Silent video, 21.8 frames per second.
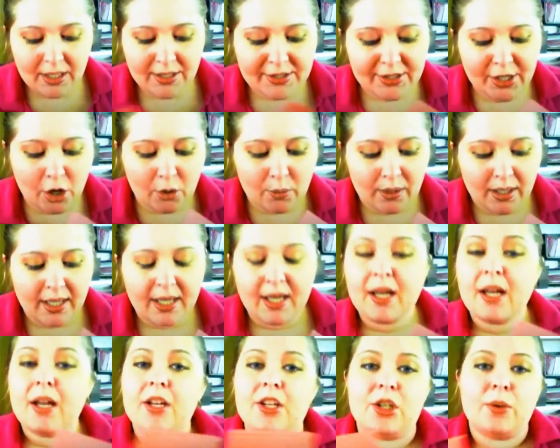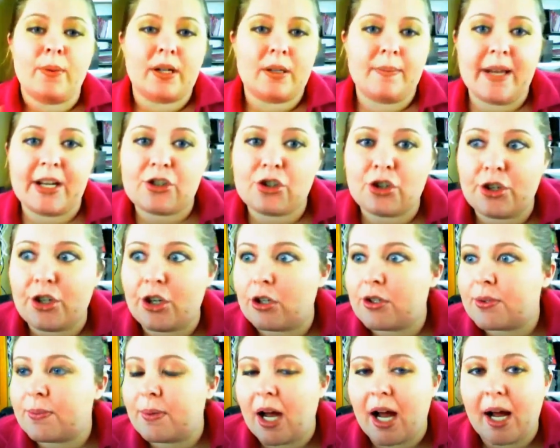So you want to make sure
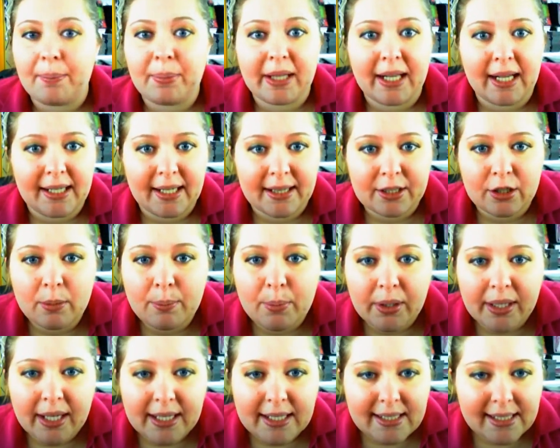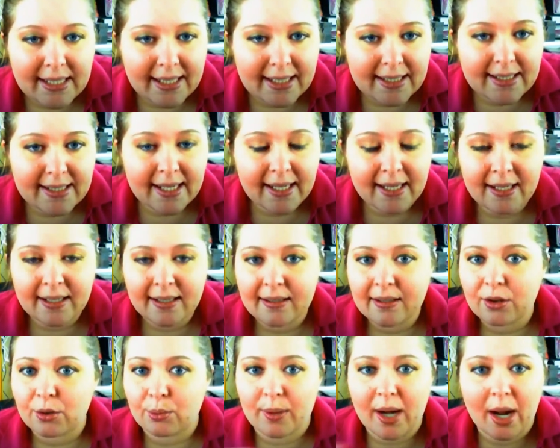you're planting little booking seeds
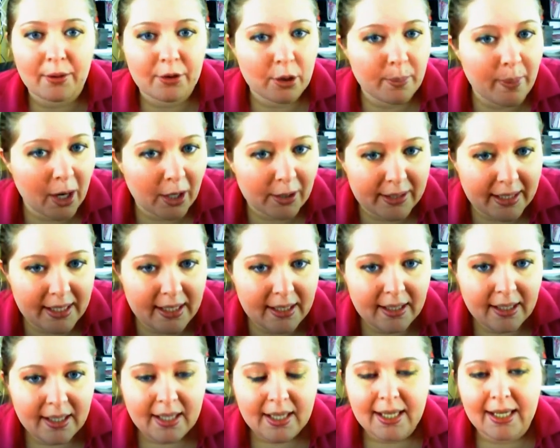throughout your party,